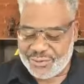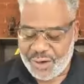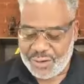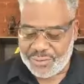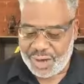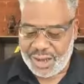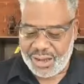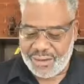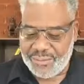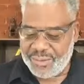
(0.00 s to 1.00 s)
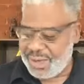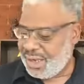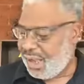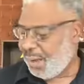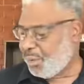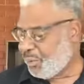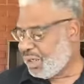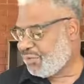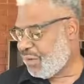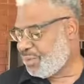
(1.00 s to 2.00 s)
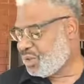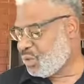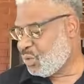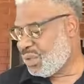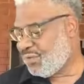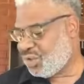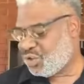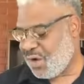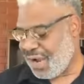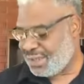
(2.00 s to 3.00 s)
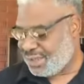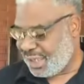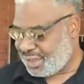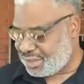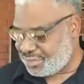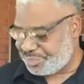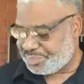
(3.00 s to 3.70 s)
from, I'm going to read it from the New Living Translation.